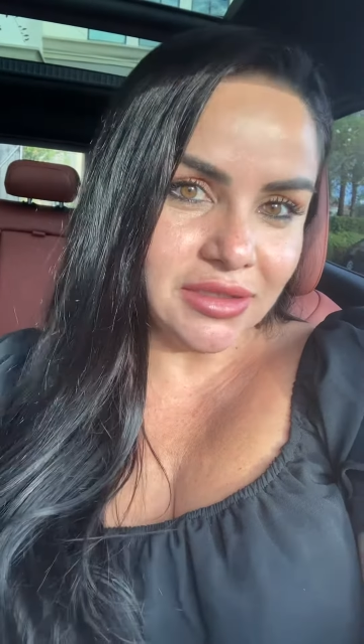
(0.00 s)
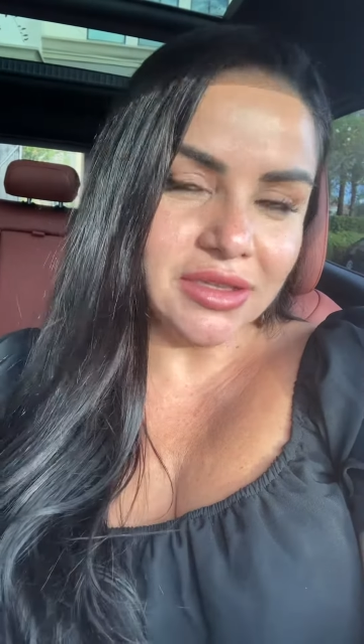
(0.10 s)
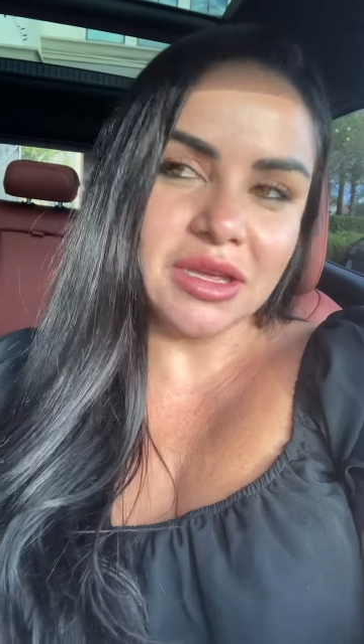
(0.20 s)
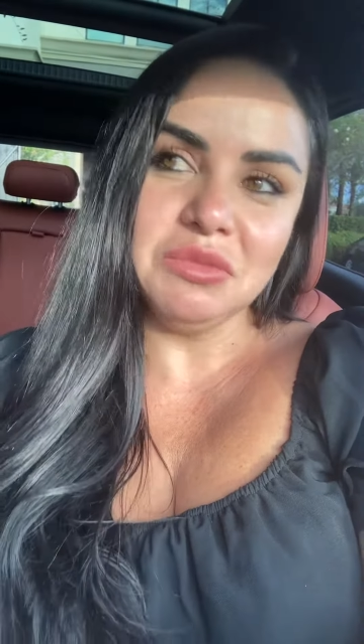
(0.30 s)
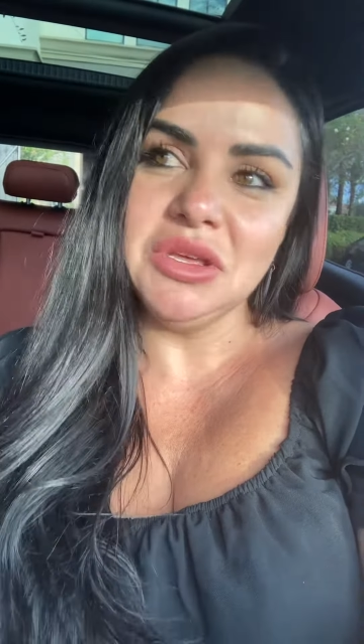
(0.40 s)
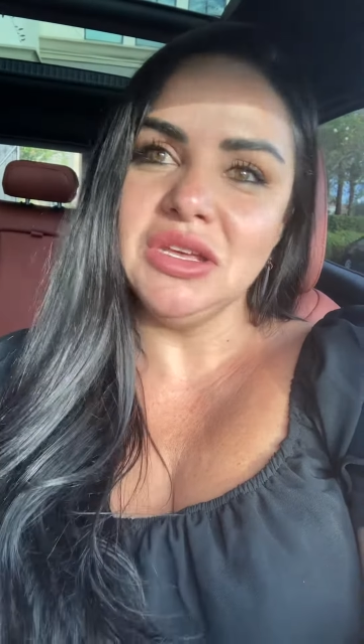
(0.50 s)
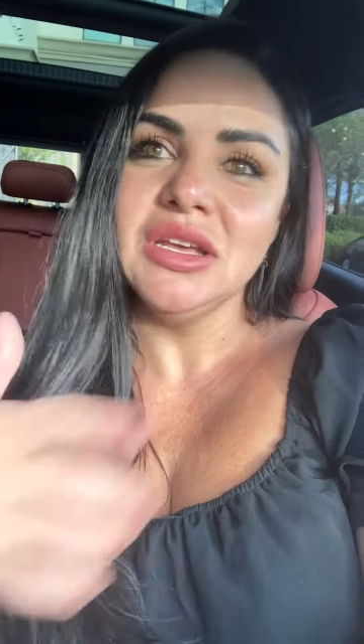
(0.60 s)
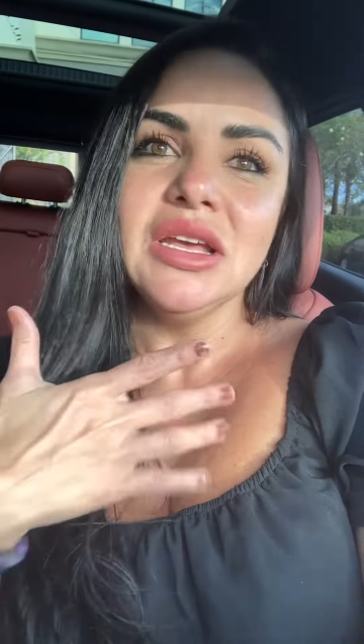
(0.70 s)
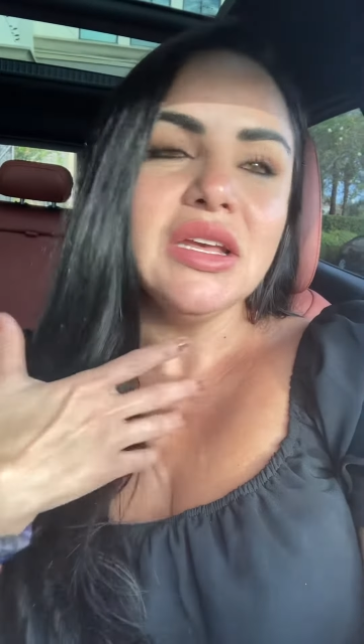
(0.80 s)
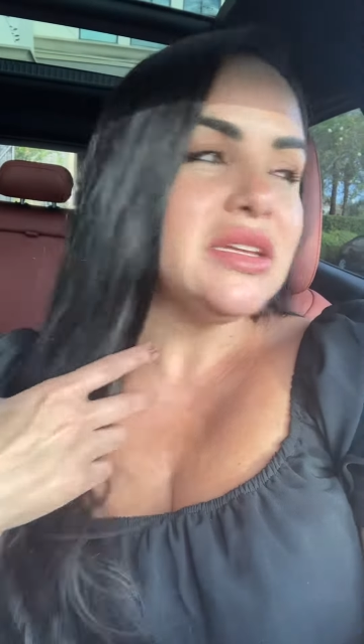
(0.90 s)
It can be
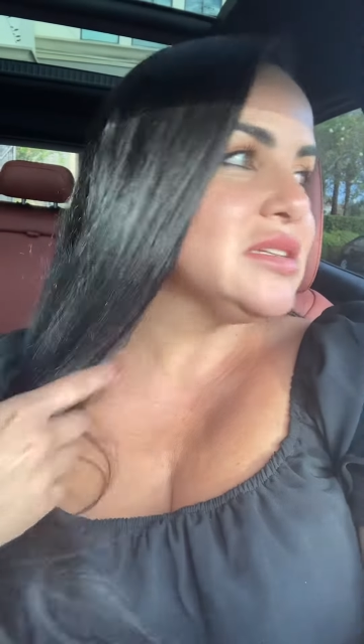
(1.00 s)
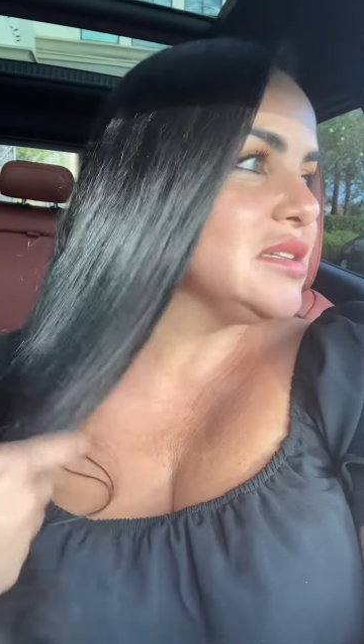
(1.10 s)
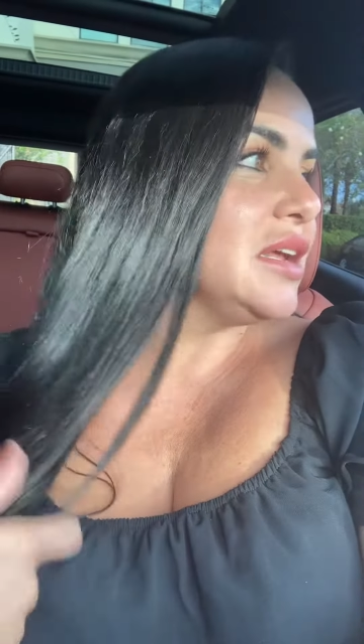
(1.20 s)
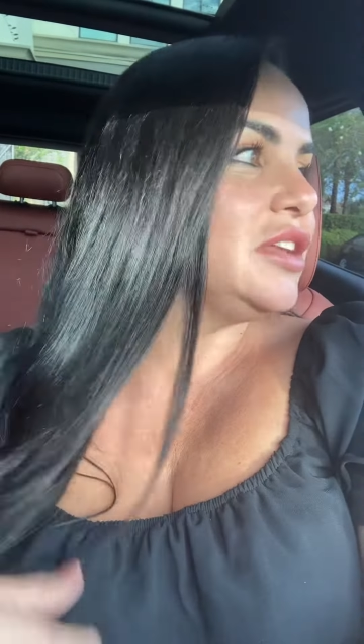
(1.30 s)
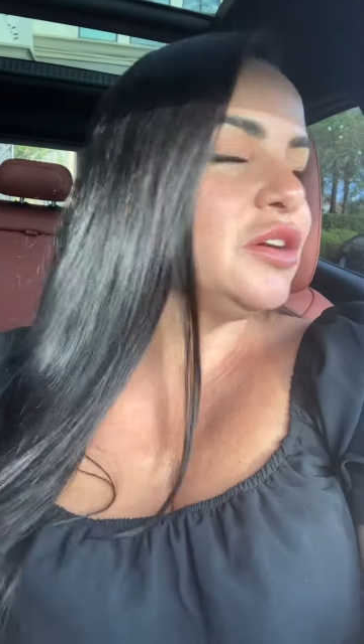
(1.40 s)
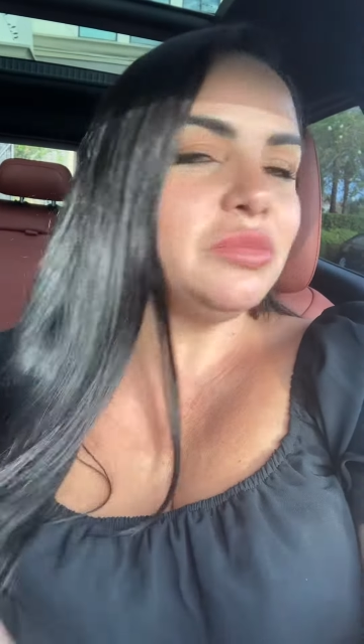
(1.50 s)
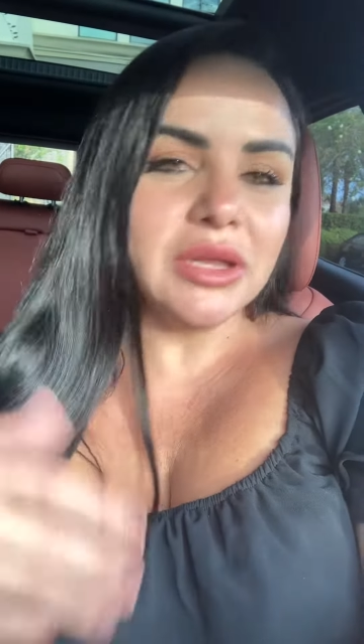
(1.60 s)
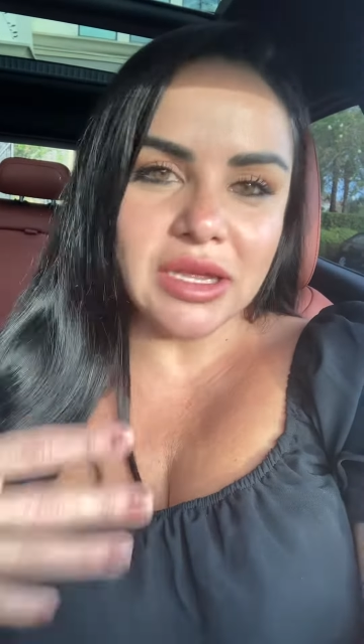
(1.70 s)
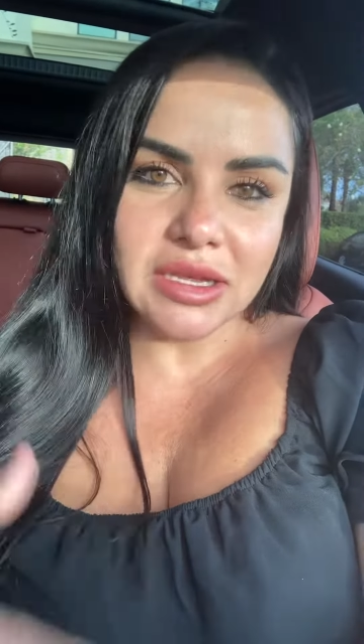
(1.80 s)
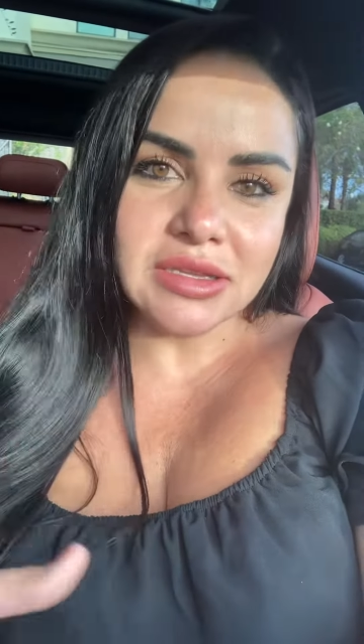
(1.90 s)
staying in your
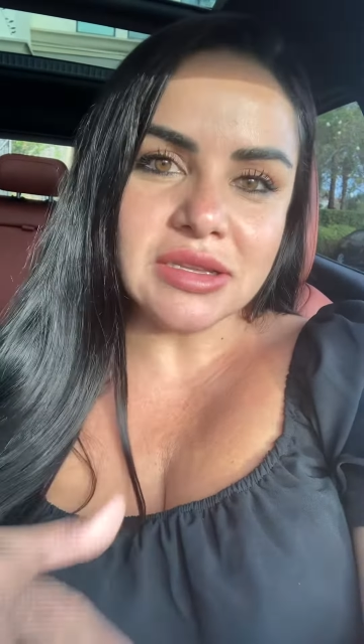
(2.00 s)
place,